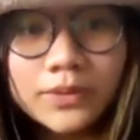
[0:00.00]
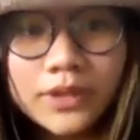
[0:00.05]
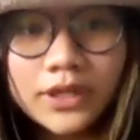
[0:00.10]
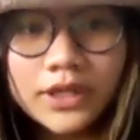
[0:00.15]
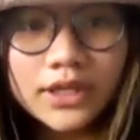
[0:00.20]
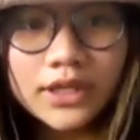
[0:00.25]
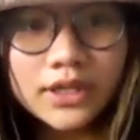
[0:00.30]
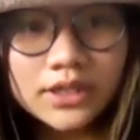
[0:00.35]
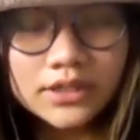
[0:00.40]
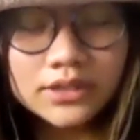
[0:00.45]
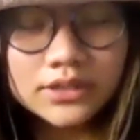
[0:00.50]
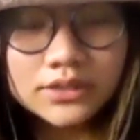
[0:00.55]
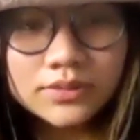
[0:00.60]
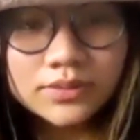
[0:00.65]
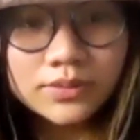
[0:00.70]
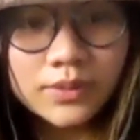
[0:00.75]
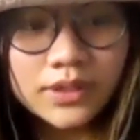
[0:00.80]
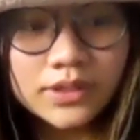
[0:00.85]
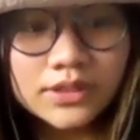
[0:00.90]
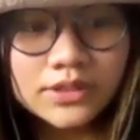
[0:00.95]
the kids
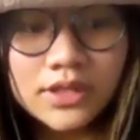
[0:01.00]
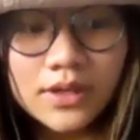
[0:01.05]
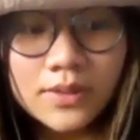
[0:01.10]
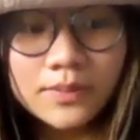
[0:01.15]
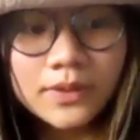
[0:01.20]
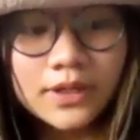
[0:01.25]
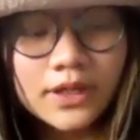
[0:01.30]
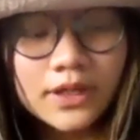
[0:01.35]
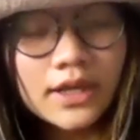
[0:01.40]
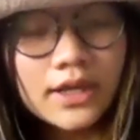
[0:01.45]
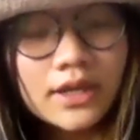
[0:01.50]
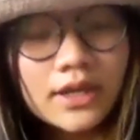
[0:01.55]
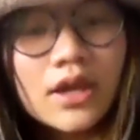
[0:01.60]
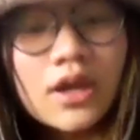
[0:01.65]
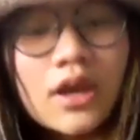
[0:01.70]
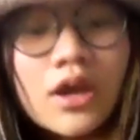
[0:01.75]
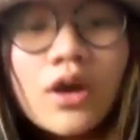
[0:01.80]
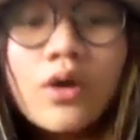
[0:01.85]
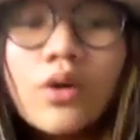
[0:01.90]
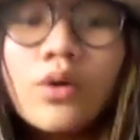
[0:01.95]
with something,
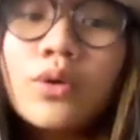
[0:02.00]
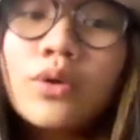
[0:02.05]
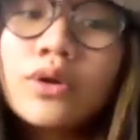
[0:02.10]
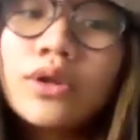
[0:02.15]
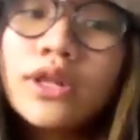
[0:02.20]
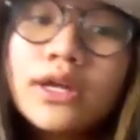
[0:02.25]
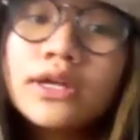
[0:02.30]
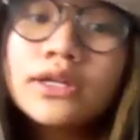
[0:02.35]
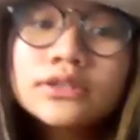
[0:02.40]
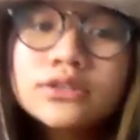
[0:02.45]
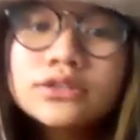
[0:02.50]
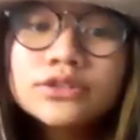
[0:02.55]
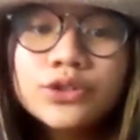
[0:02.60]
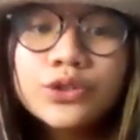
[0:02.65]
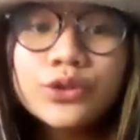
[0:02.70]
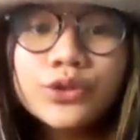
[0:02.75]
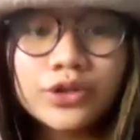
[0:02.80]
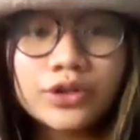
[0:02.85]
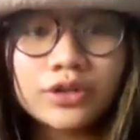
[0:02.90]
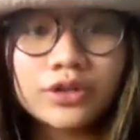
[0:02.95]
or like
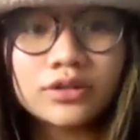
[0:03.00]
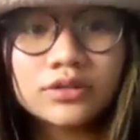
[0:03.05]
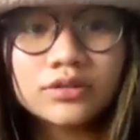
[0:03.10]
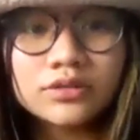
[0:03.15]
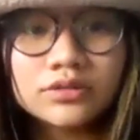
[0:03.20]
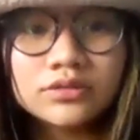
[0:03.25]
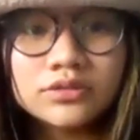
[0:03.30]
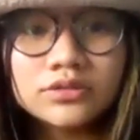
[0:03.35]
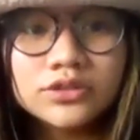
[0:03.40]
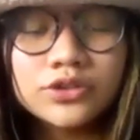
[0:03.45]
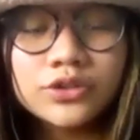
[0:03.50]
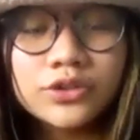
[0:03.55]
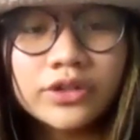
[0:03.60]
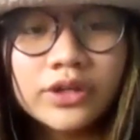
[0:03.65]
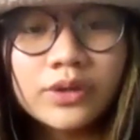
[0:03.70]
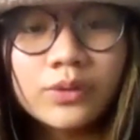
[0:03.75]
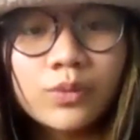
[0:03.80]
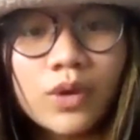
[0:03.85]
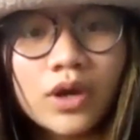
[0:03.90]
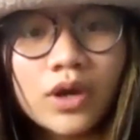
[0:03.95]

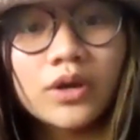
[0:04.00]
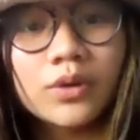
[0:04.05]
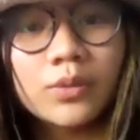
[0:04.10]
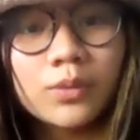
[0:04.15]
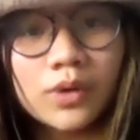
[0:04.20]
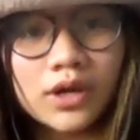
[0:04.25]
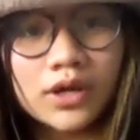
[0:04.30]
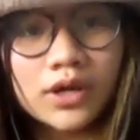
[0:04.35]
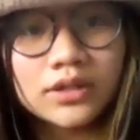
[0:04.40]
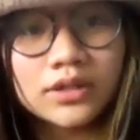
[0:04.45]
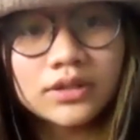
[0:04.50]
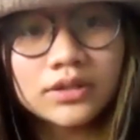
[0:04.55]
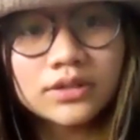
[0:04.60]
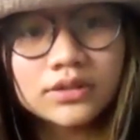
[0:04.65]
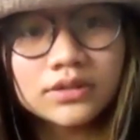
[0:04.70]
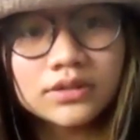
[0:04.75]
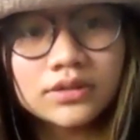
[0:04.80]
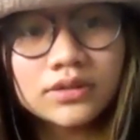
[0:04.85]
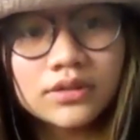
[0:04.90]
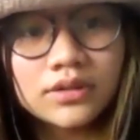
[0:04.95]
tutoring one-on-one.
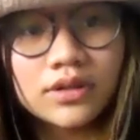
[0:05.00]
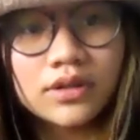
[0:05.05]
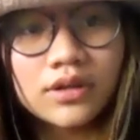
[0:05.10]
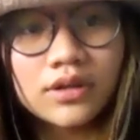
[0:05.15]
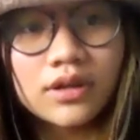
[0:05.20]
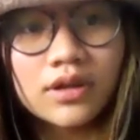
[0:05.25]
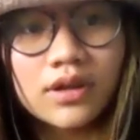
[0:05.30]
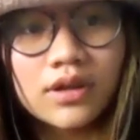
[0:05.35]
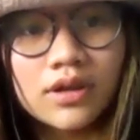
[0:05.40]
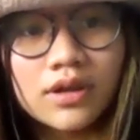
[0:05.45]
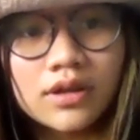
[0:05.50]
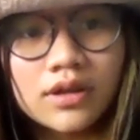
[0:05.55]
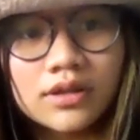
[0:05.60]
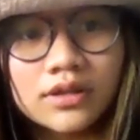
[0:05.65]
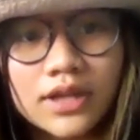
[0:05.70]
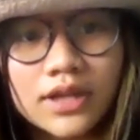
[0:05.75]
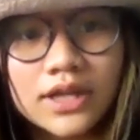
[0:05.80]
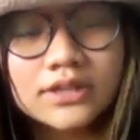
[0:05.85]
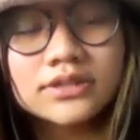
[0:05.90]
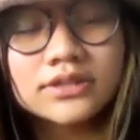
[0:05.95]

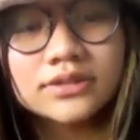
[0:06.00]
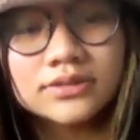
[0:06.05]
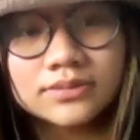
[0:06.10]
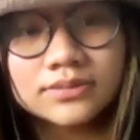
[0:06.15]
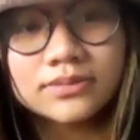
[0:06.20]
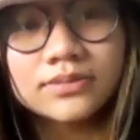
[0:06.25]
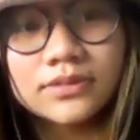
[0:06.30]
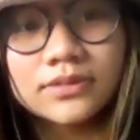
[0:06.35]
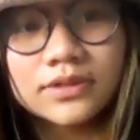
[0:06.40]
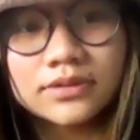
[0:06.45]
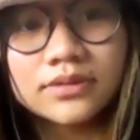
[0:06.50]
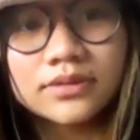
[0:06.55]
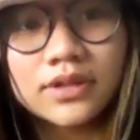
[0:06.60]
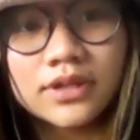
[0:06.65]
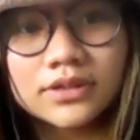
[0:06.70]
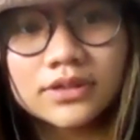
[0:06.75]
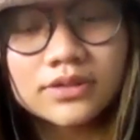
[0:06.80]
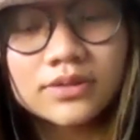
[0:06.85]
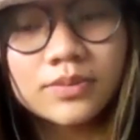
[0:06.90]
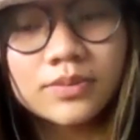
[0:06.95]
That's
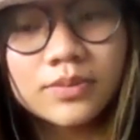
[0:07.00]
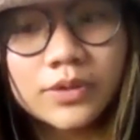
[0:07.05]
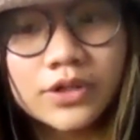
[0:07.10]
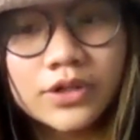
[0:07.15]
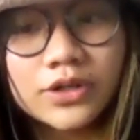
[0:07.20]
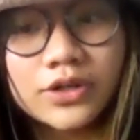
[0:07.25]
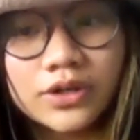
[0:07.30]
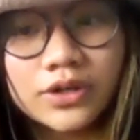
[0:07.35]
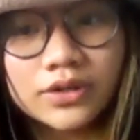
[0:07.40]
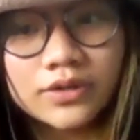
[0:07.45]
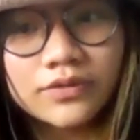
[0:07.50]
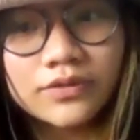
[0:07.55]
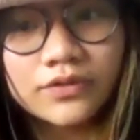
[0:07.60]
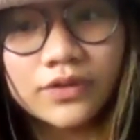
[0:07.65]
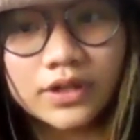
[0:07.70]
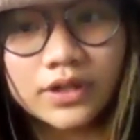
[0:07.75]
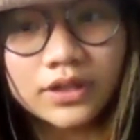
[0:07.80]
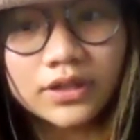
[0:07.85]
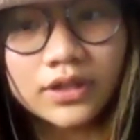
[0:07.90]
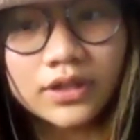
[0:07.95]
pretty good,
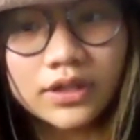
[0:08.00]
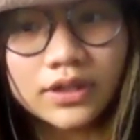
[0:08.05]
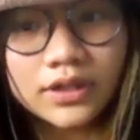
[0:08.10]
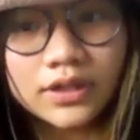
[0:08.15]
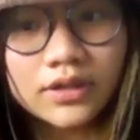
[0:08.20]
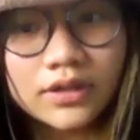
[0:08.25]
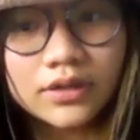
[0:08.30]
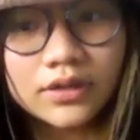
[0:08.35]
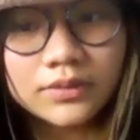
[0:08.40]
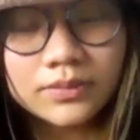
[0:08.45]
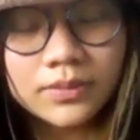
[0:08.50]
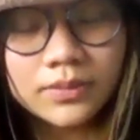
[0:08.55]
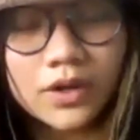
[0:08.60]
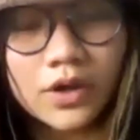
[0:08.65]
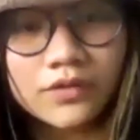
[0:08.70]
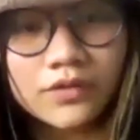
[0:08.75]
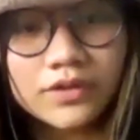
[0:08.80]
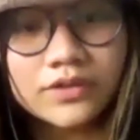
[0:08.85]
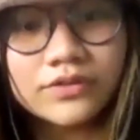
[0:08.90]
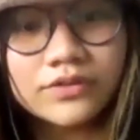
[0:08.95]
friendly,
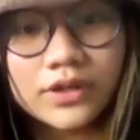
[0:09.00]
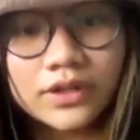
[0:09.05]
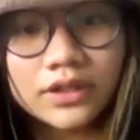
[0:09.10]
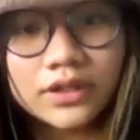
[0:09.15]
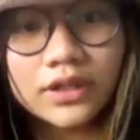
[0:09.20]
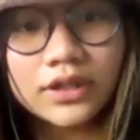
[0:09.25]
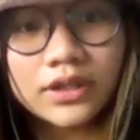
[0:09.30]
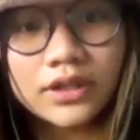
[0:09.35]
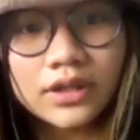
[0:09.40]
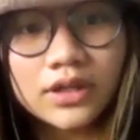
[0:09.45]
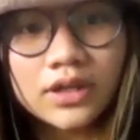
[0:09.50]
COVID friendly.